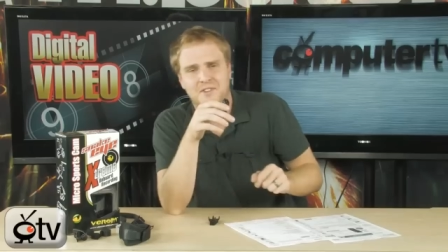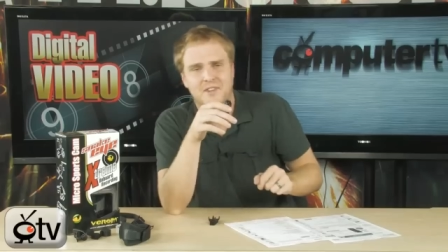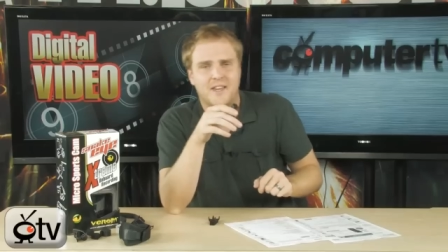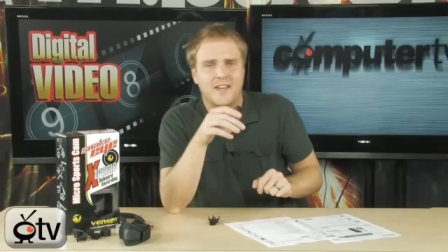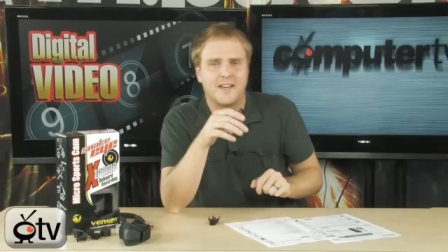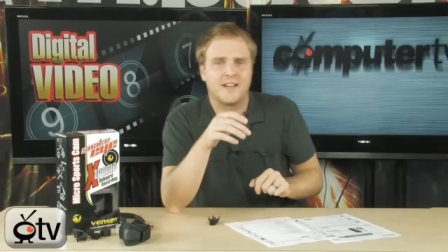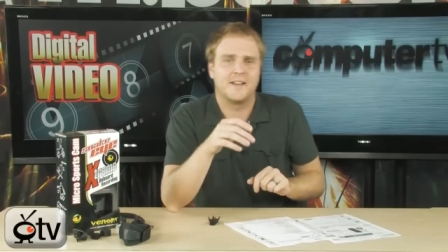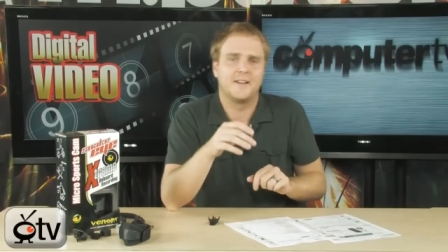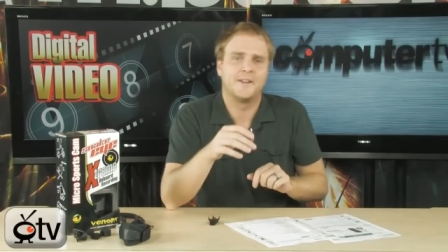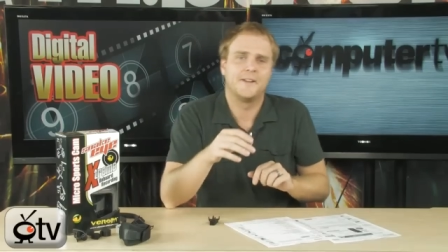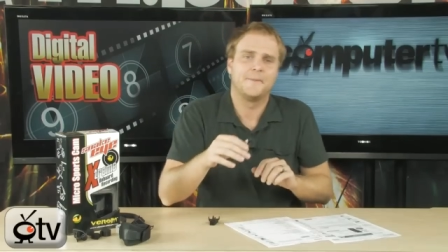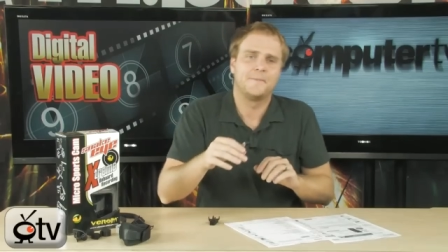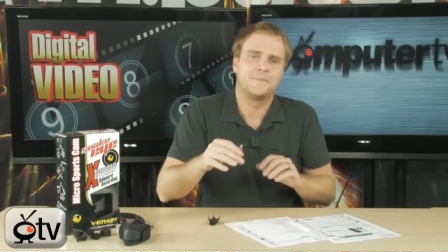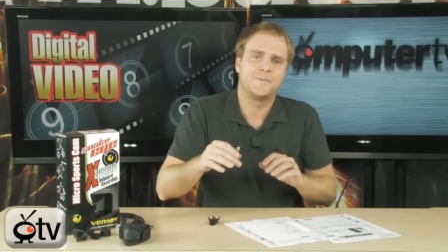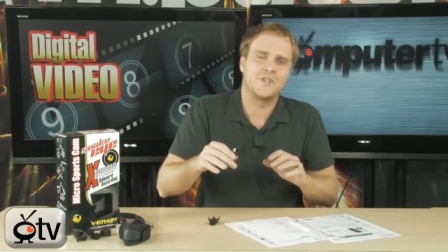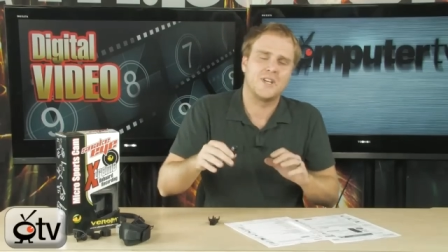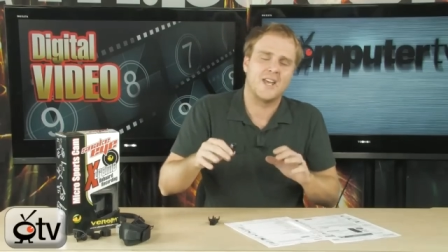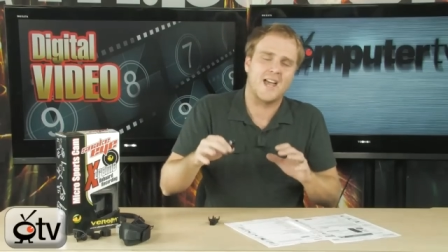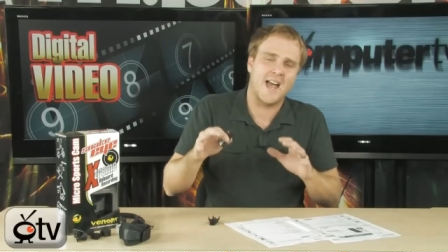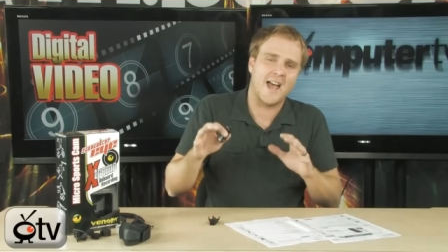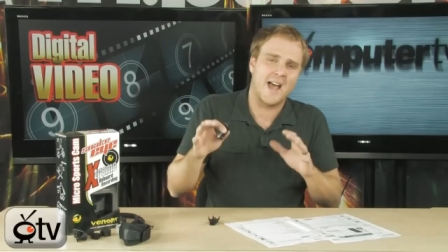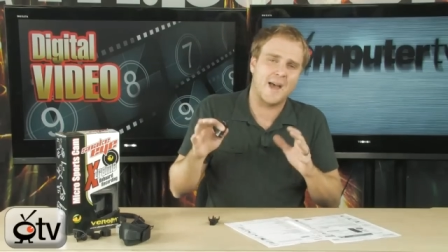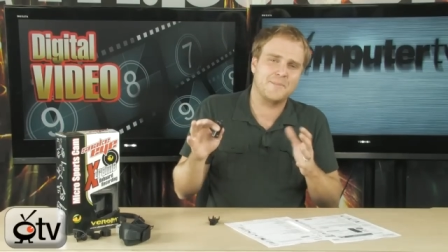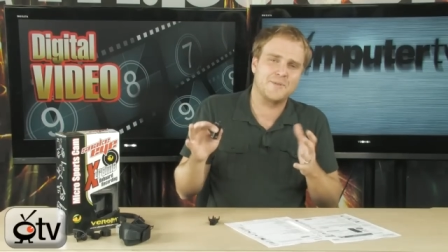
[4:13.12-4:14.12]
thing
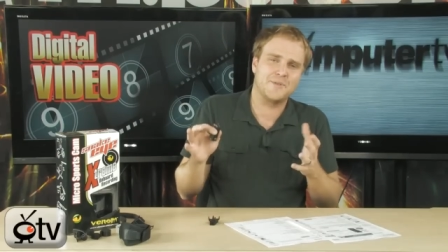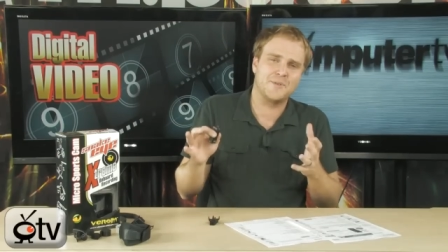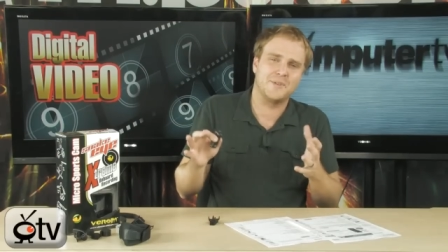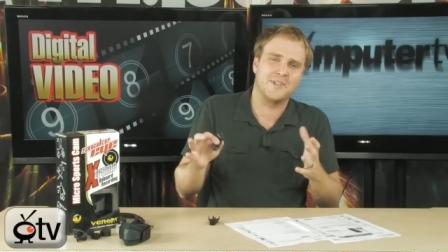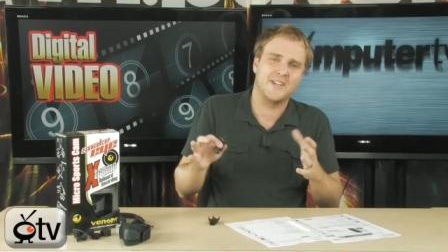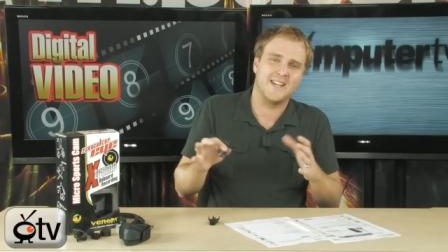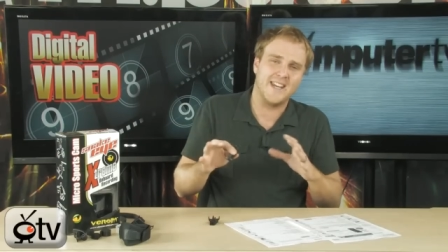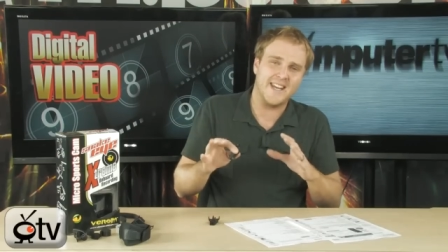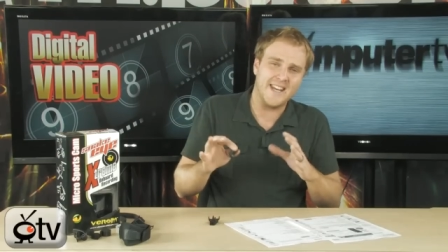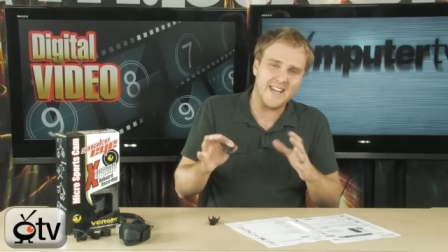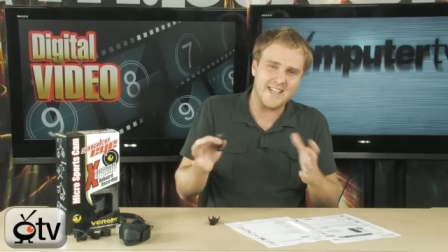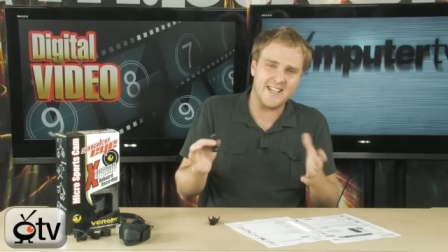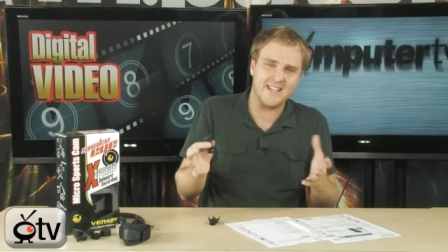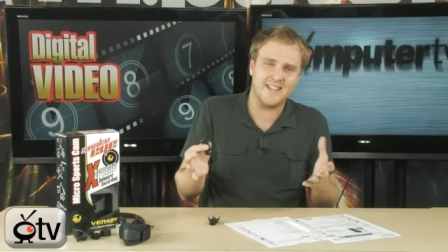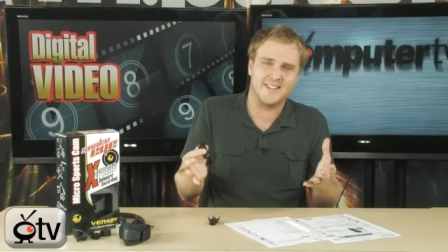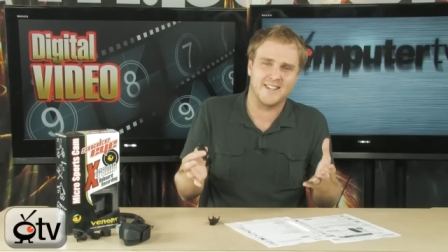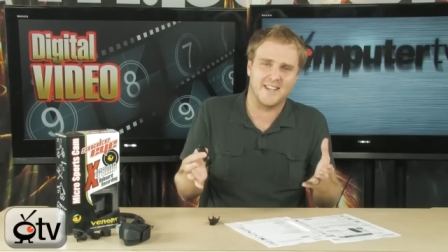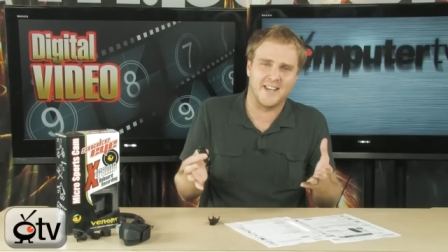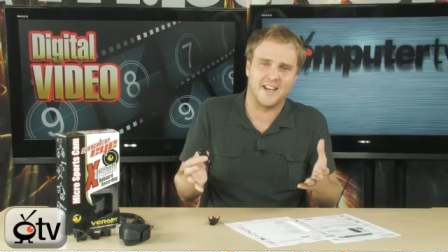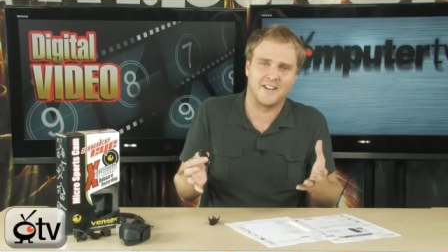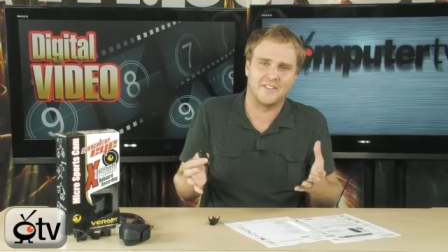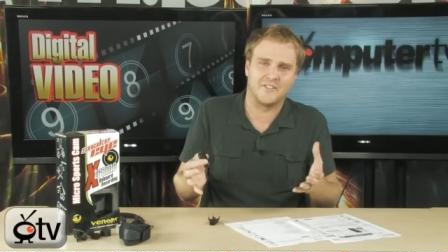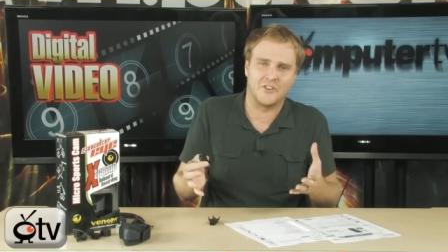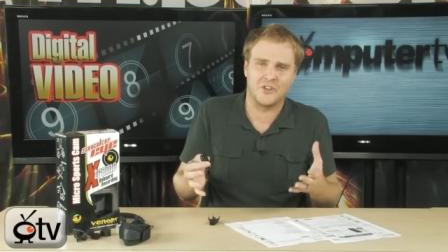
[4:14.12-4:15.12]
to absolutely
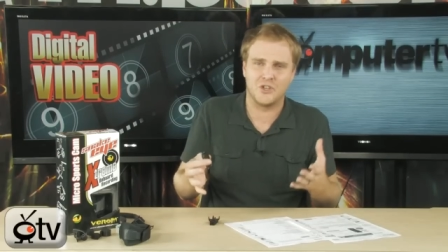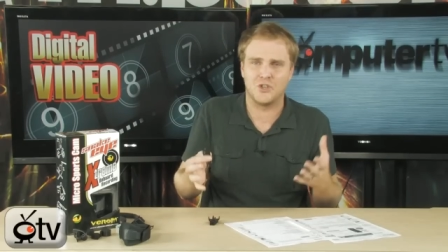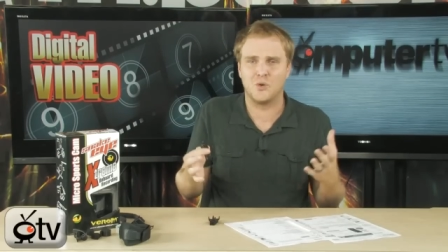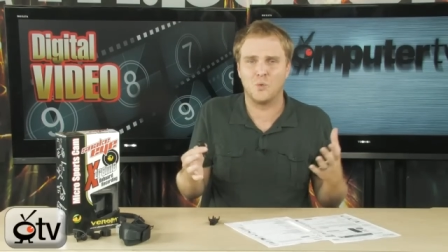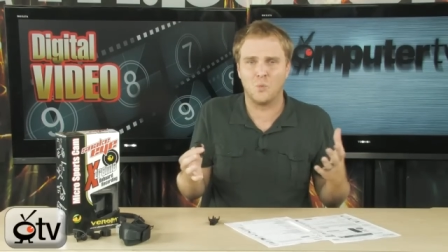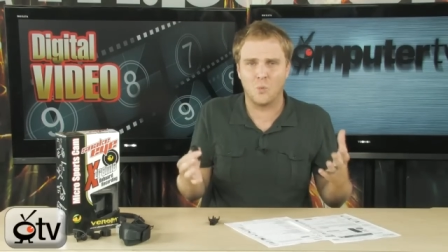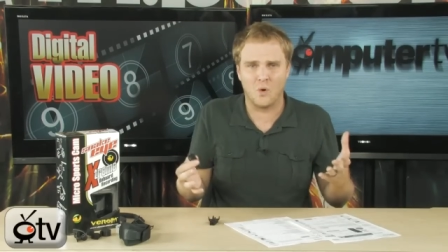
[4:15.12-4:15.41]
anything that you